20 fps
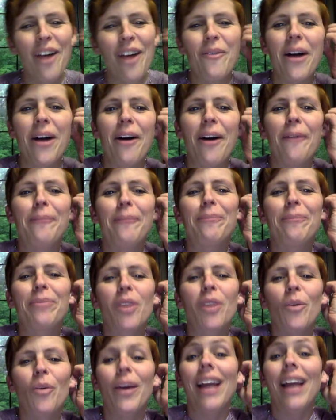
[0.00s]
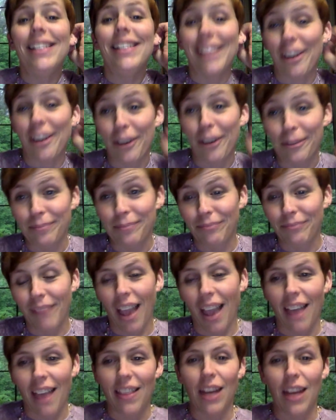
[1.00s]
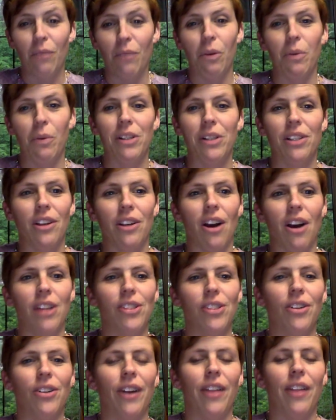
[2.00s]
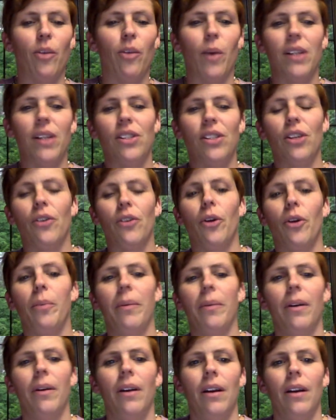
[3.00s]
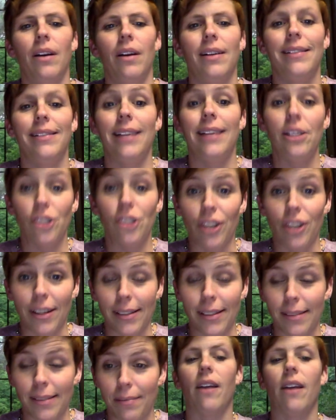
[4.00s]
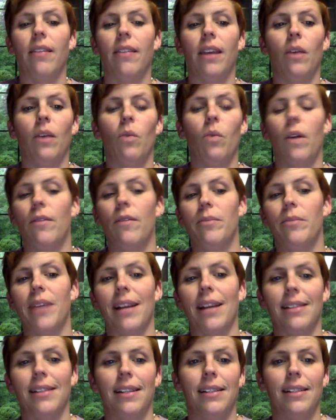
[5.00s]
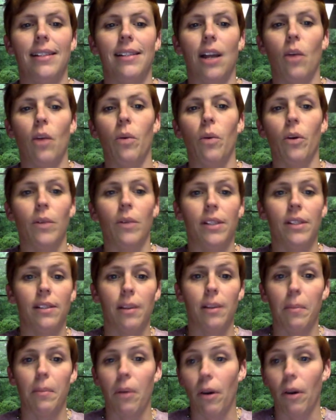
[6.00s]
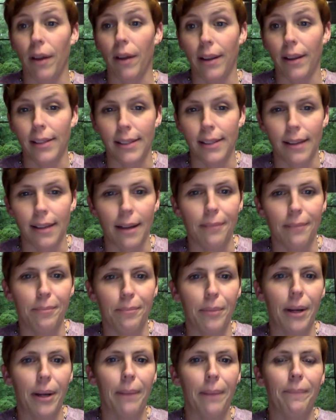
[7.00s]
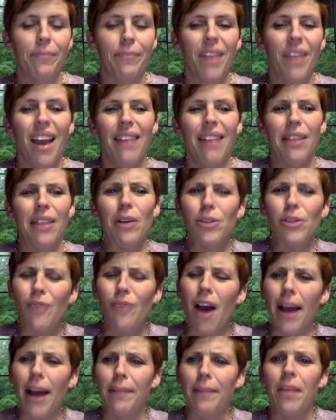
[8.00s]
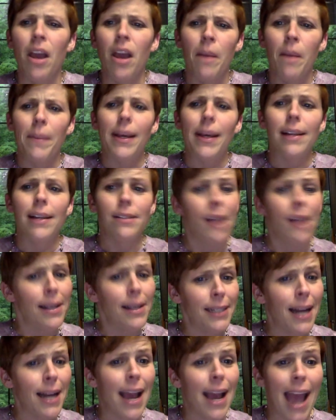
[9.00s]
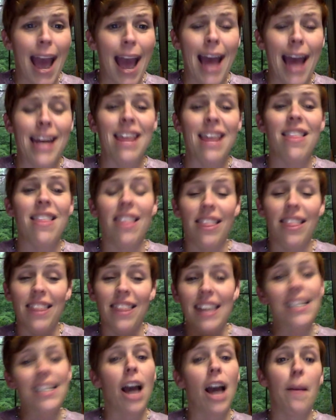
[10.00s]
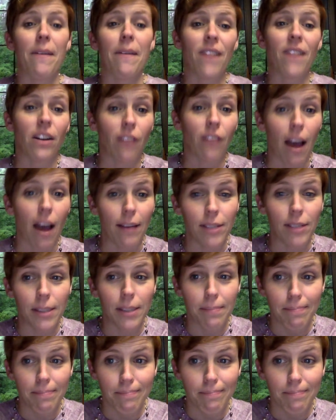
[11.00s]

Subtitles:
Well, we ate dinner, and then we went to the concert, and the rest of the group ditched us. Finally, one of them texted and said, oh, we're going to some party instead. But that was fun, because Les and I had the time of our lives.